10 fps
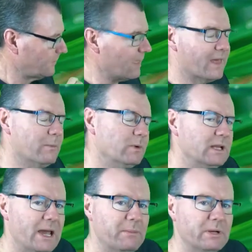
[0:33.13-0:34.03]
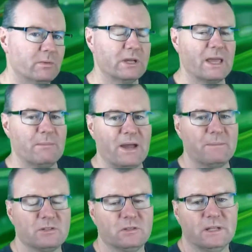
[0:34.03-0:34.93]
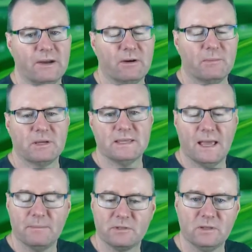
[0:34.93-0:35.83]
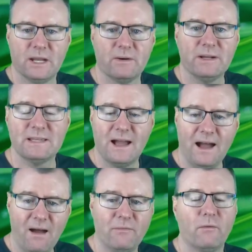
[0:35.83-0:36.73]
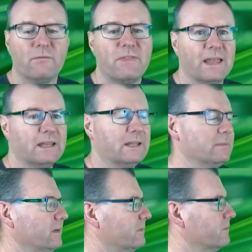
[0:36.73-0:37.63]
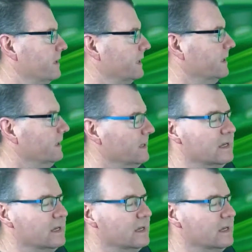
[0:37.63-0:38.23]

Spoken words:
That will allow me to work out my absolute error because absolute error is half of that limit of reading.